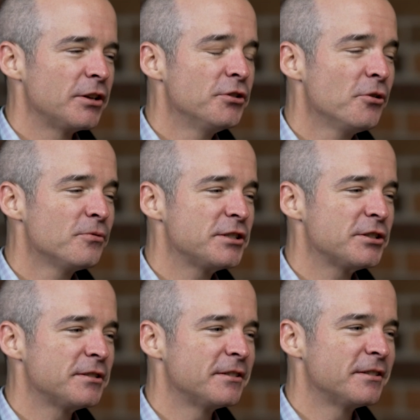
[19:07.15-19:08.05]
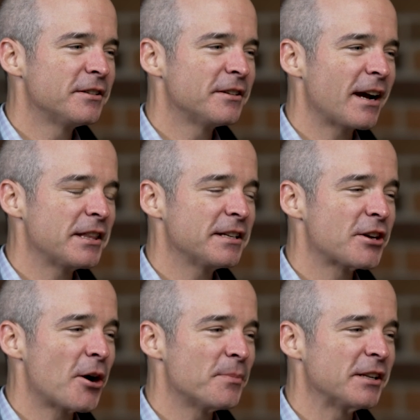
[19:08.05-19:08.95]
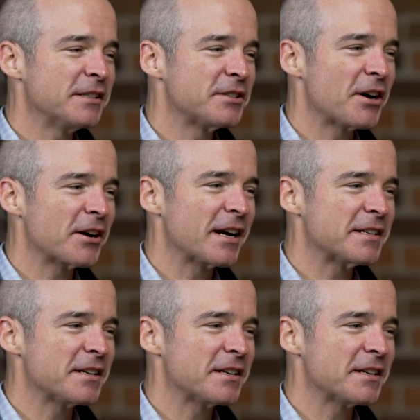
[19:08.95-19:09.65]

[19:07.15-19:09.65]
We should. I think Tom McClintock